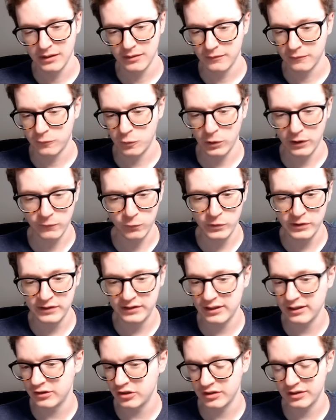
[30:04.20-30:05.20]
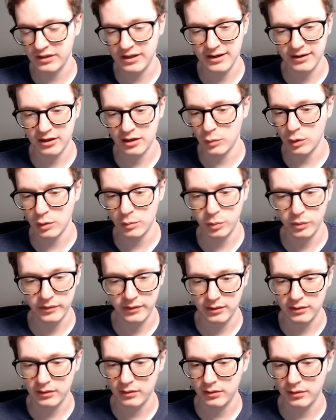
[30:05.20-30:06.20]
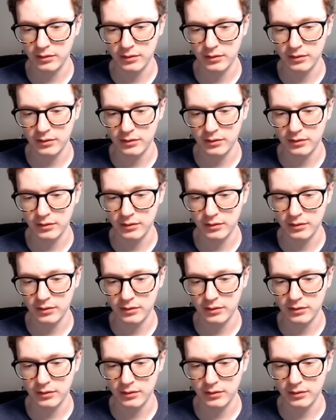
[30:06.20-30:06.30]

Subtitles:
for whatever reason, I just can't come up with it.